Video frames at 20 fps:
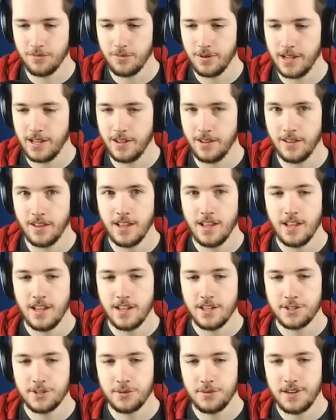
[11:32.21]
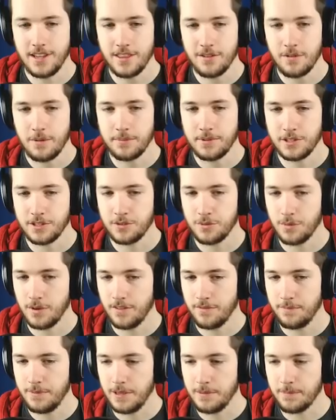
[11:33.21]
well. So now they're up to
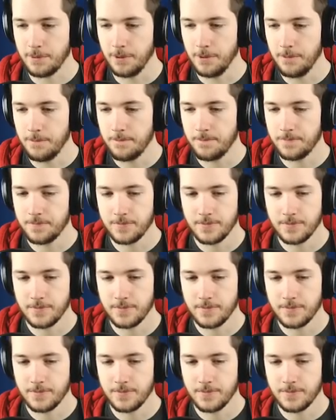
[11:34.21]
12 people.